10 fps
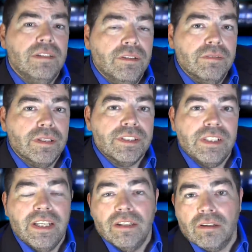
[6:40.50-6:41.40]

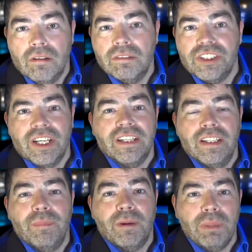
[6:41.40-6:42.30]
university, and college
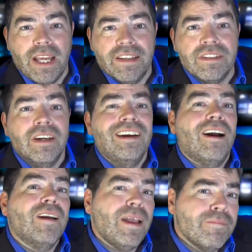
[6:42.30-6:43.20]
academic plans
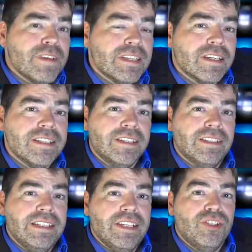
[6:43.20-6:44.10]
are emphasizing
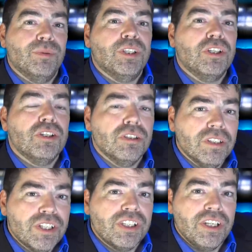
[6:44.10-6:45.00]
the need to
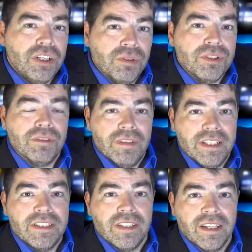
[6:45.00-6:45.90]
encourage the use of
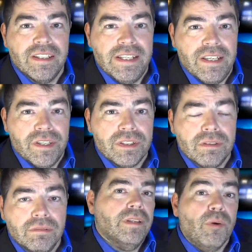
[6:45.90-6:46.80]
these
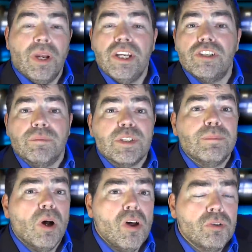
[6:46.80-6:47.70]
techniques. They range from
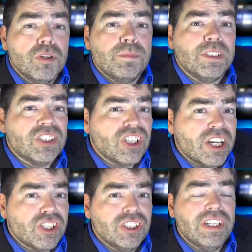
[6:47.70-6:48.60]
small group
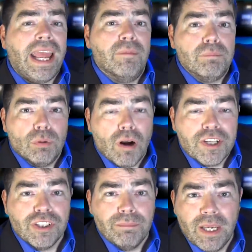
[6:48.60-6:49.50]
discussion and
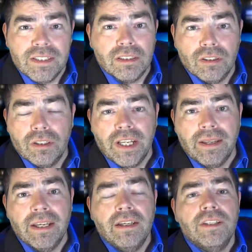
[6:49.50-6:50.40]
project based
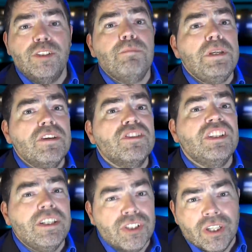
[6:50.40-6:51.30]
learning to peer
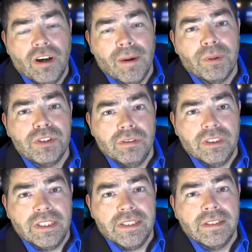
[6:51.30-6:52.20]
teaching
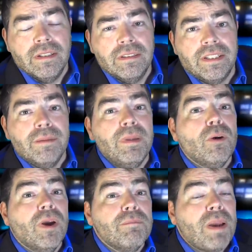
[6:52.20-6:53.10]
opportunities that can be
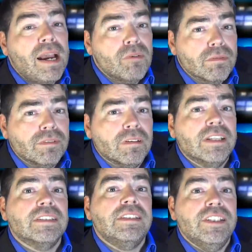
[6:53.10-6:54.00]
quite powerful
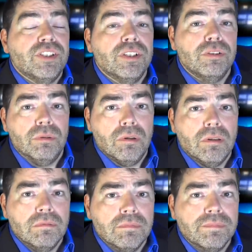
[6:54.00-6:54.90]
as a teaching tool.